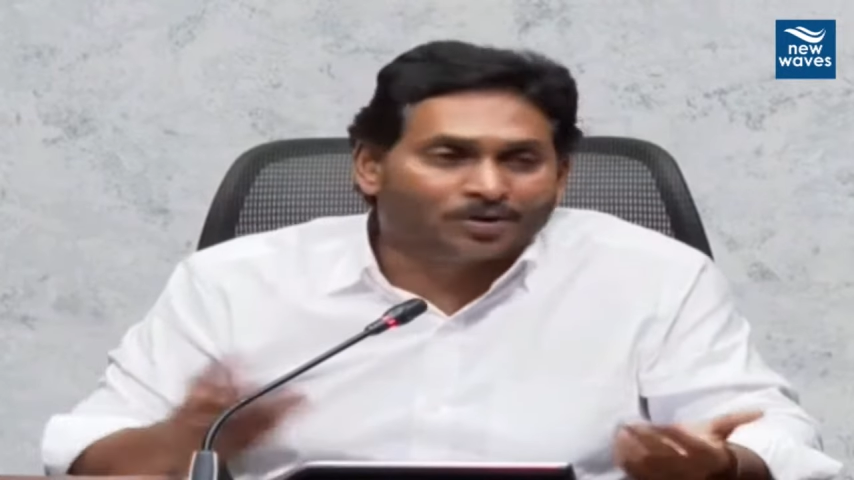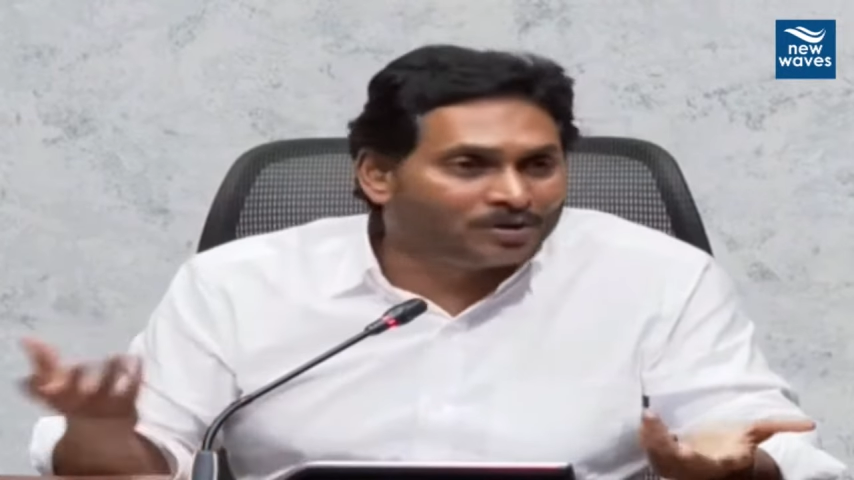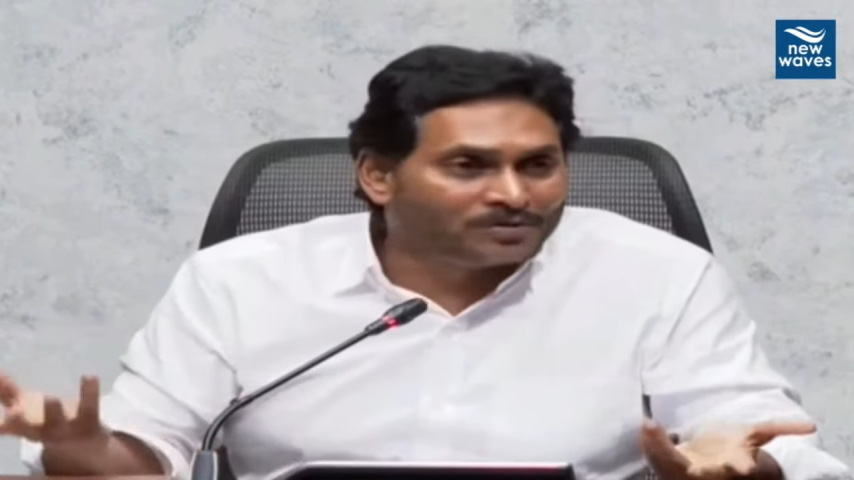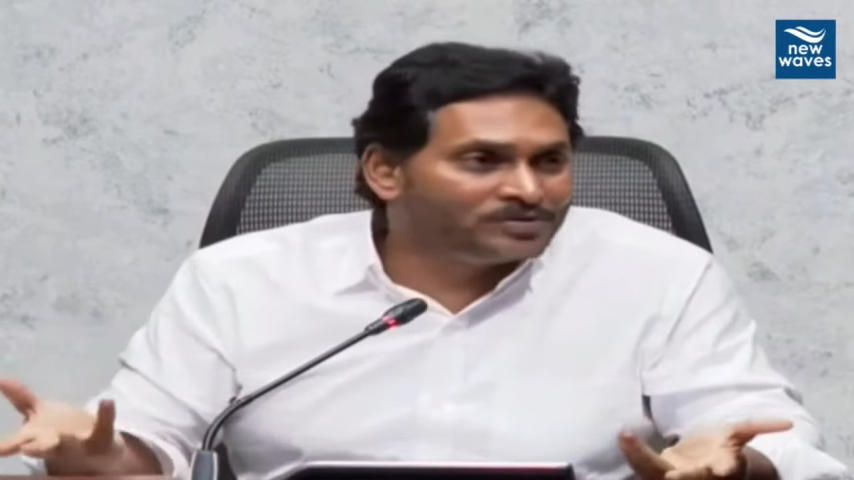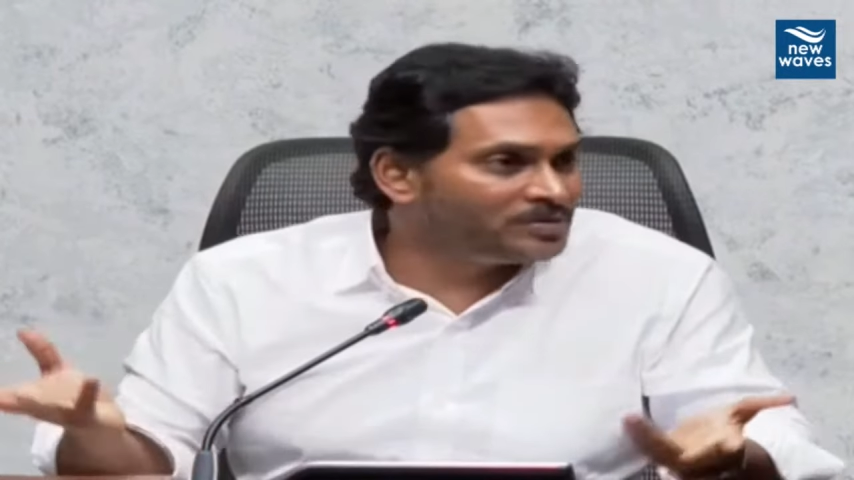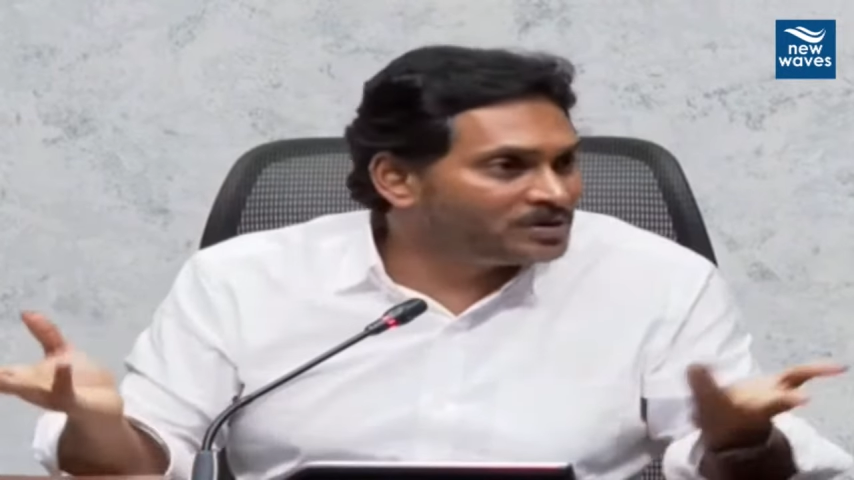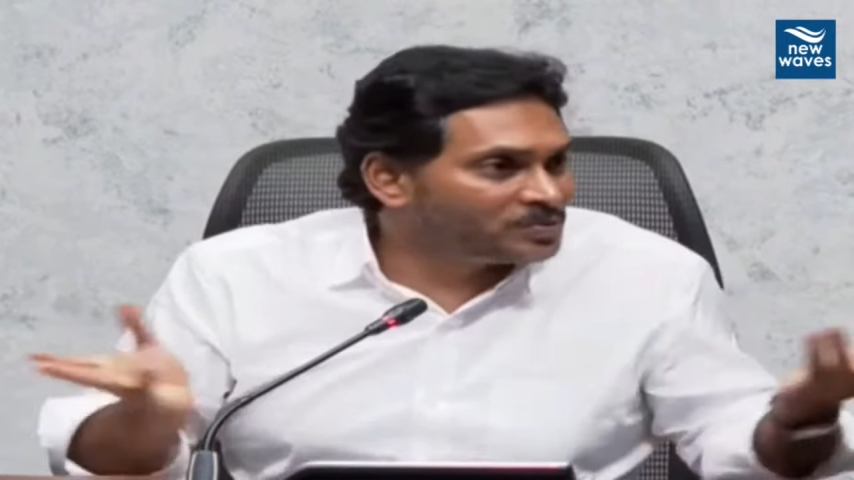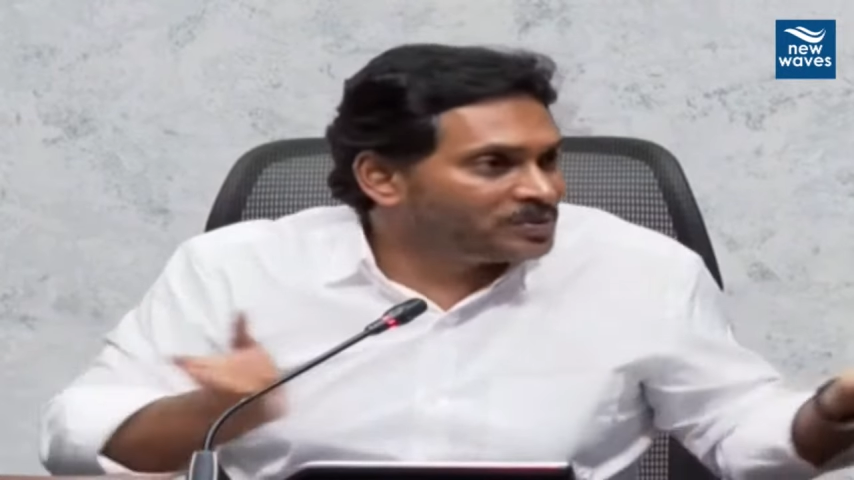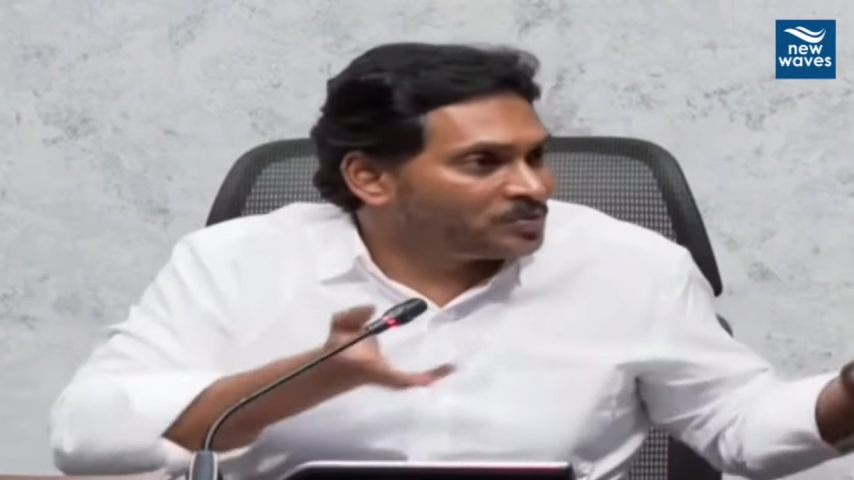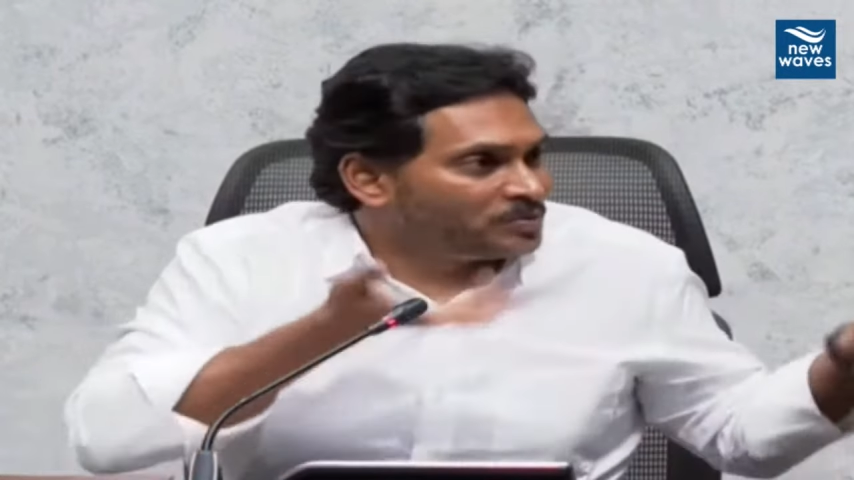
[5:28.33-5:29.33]
then all of
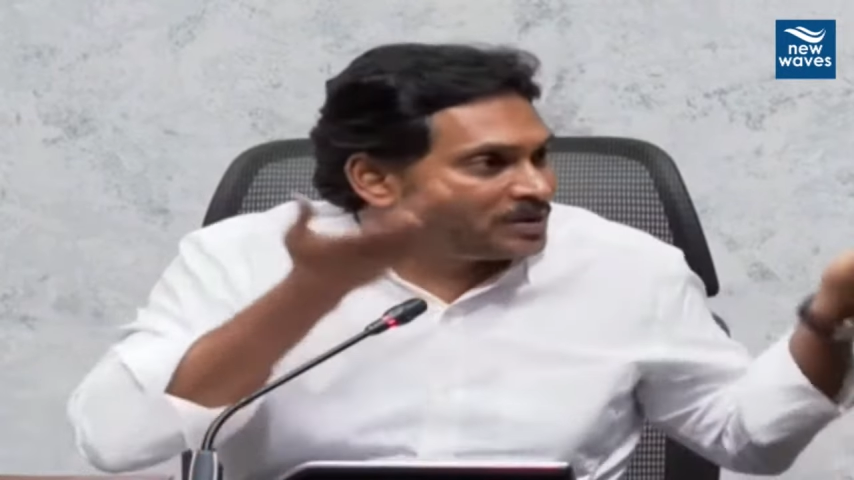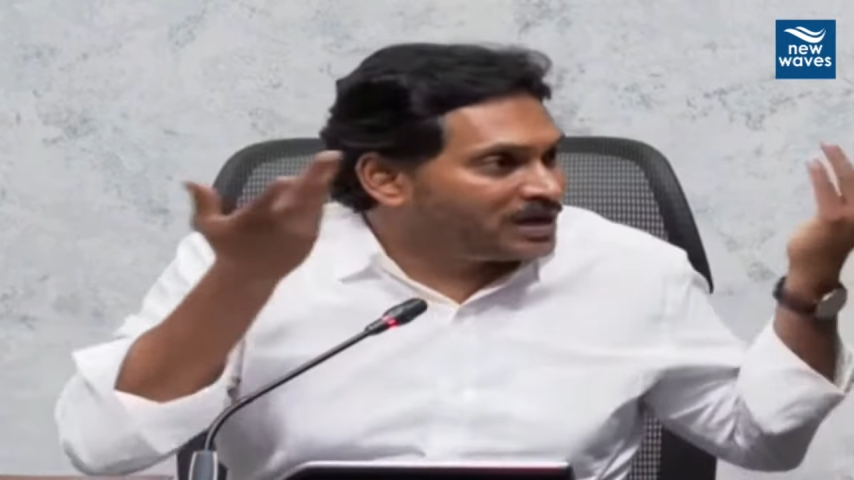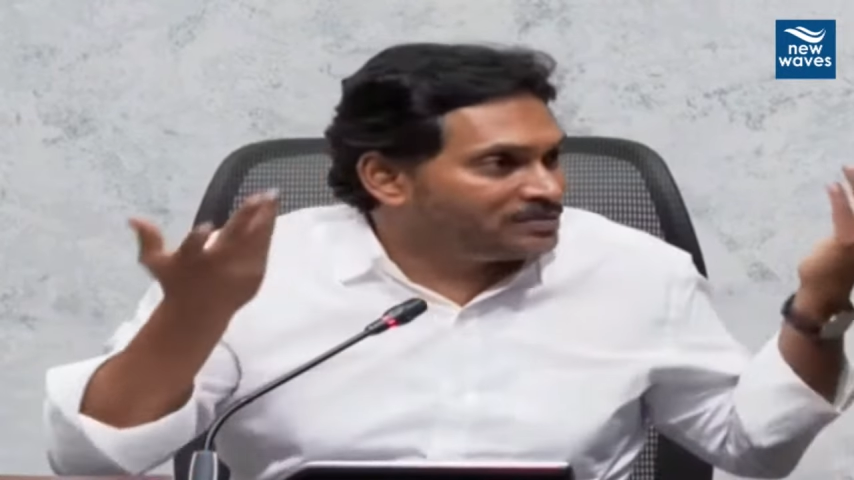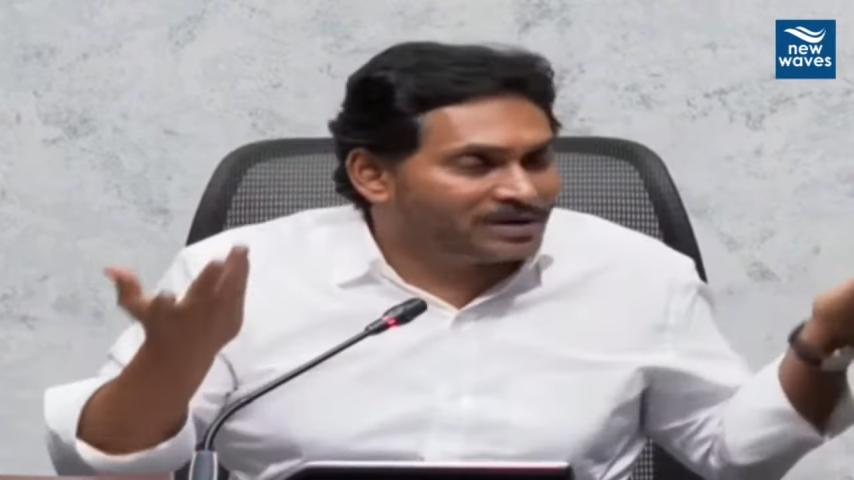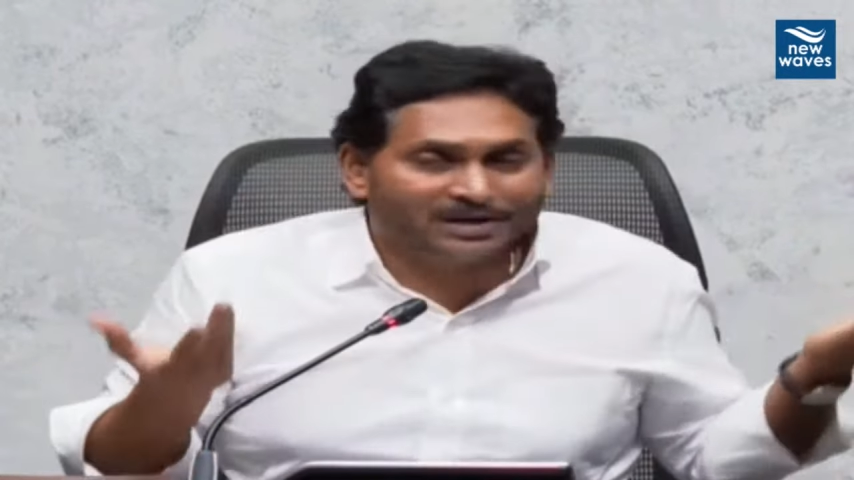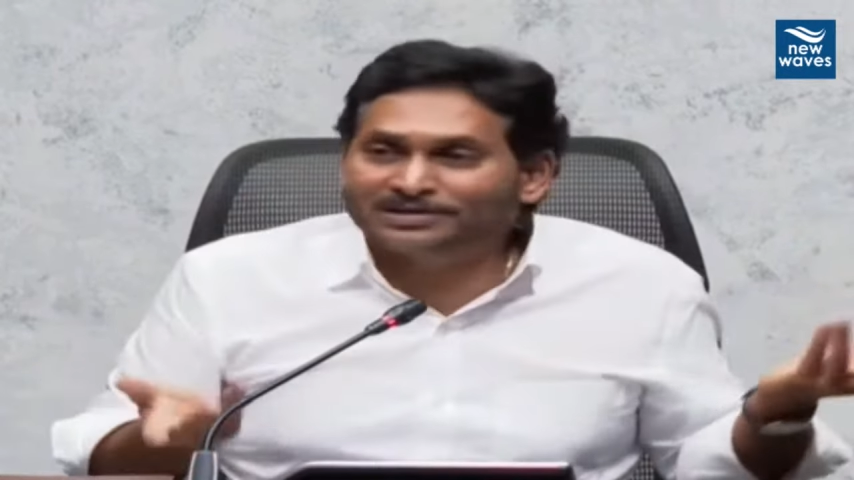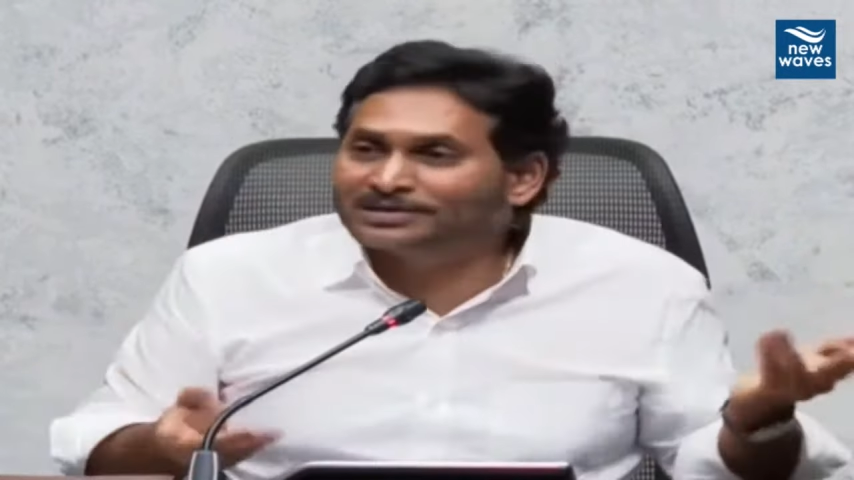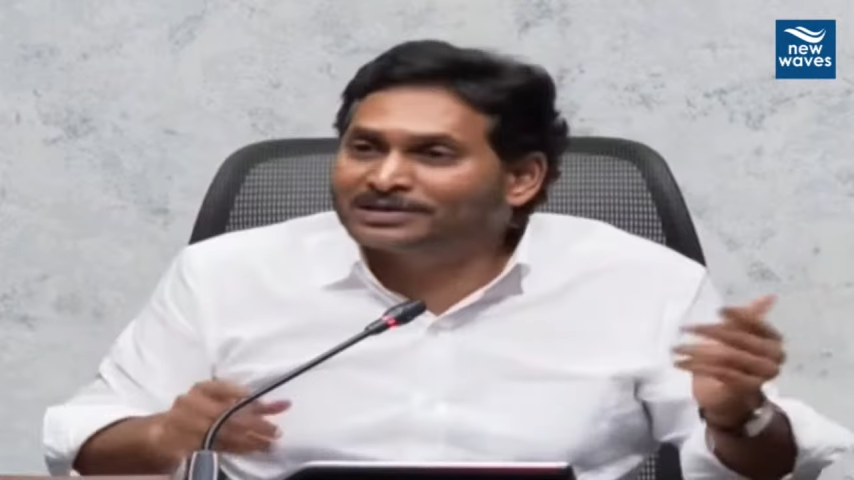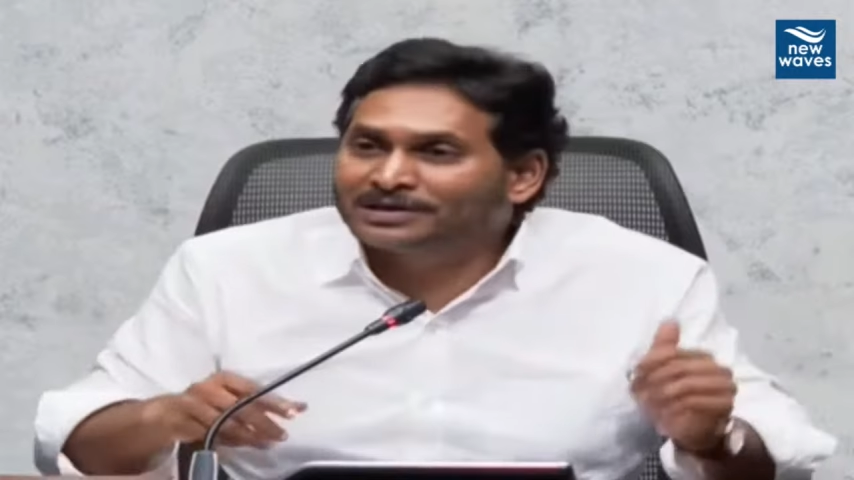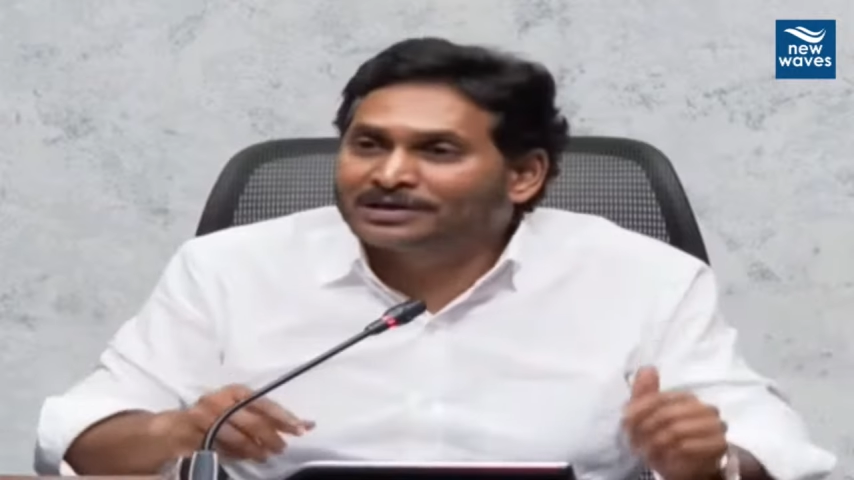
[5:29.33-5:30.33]
them are to be put behind
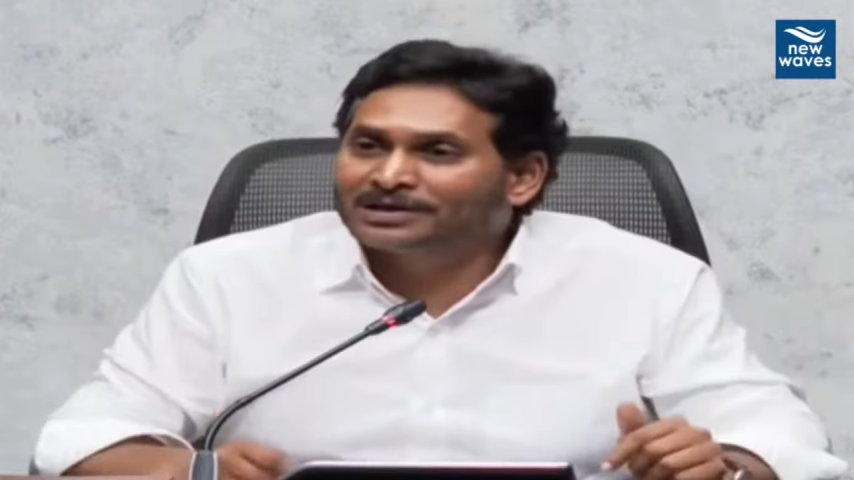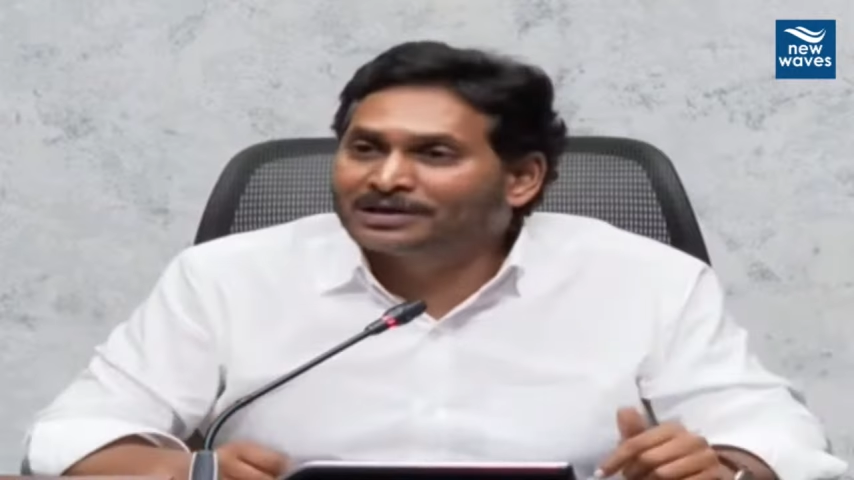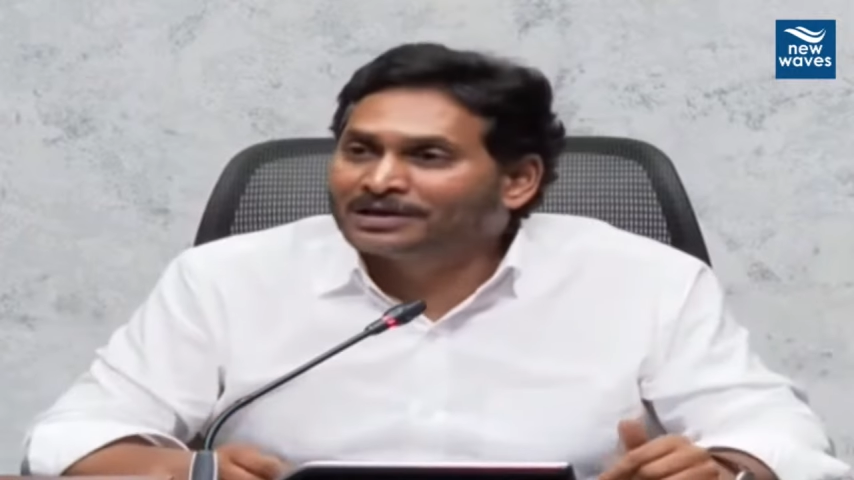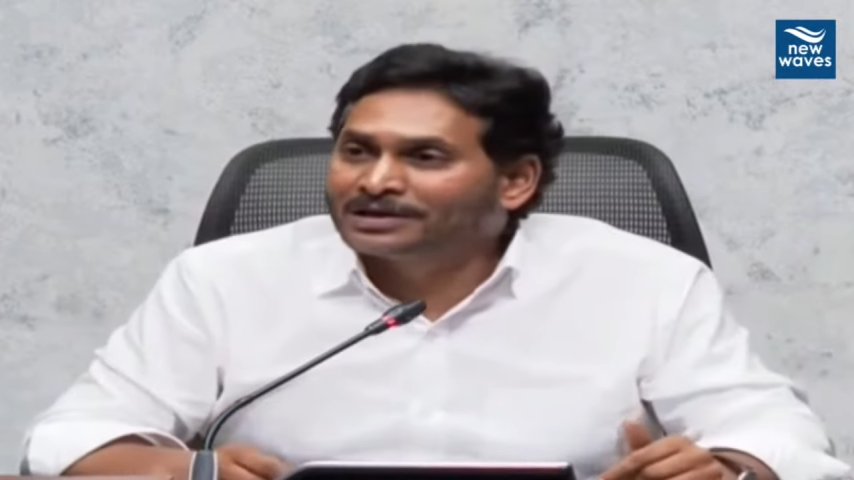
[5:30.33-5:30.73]
bars.